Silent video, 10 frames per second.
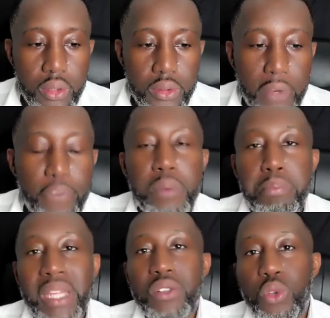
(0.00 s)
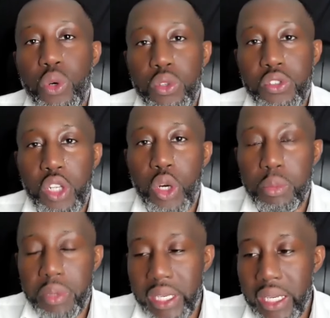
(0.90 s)
different mentors
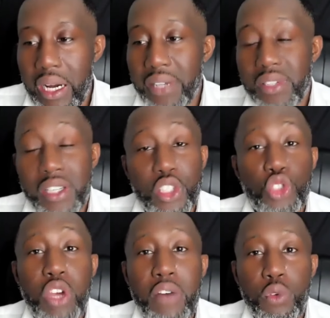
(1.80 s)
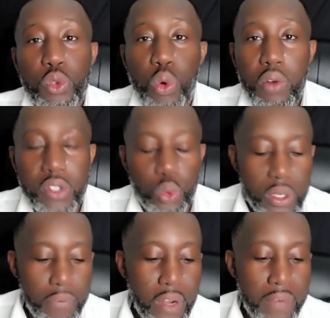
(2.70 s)
globally. I started to travel to over
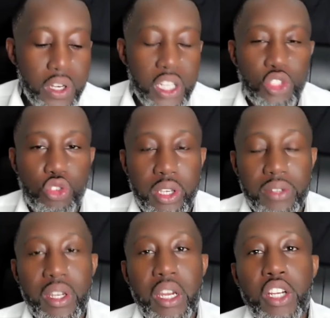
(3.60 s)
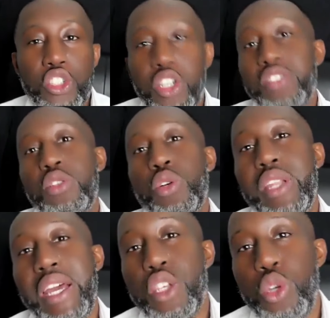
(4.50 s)
25 countries just looking
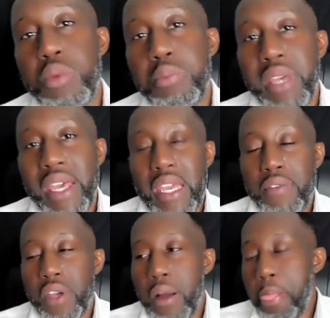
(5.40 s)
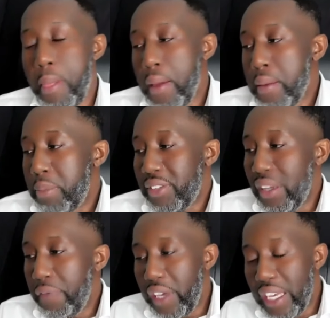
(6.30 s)
at human behavior. But
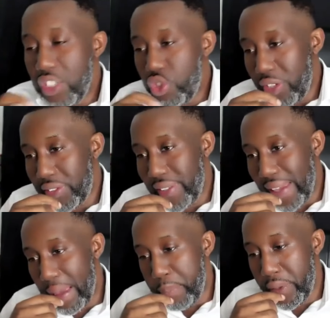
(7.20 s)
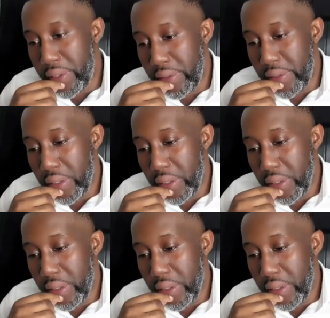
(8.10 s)
something interesting happened